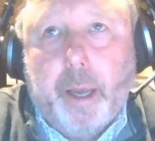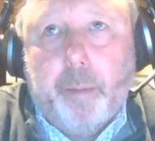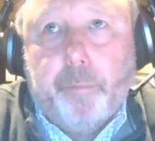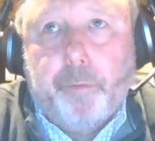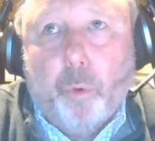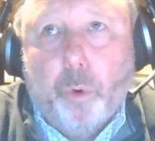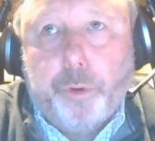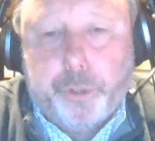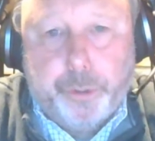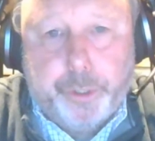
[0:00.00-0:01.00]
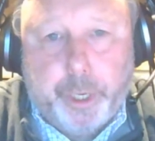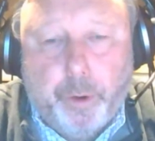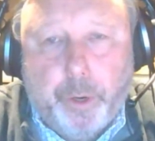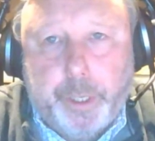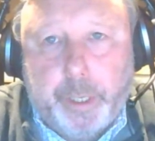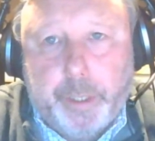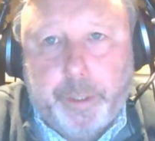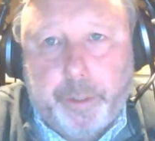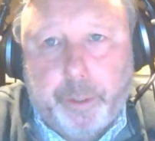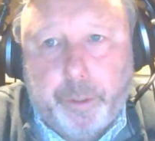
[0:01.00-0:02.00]
for 2 securities
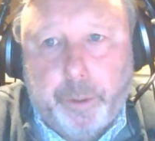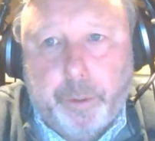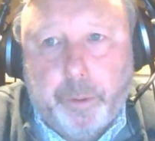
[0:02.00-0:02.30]
to